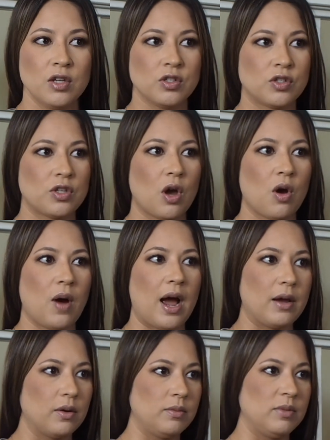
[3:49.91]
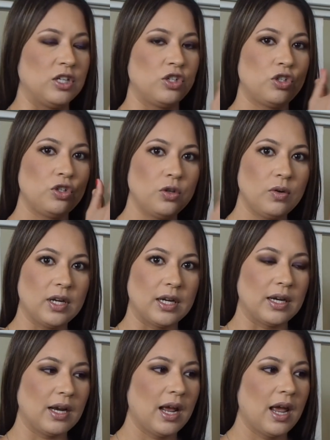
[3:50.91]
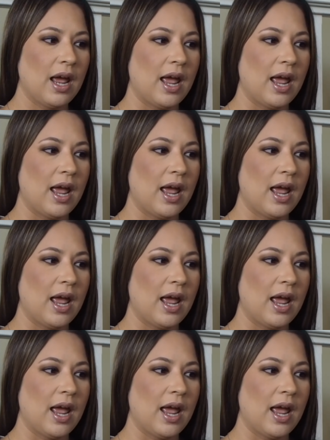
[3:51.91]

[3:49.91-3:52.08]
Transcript: So I would be shooting,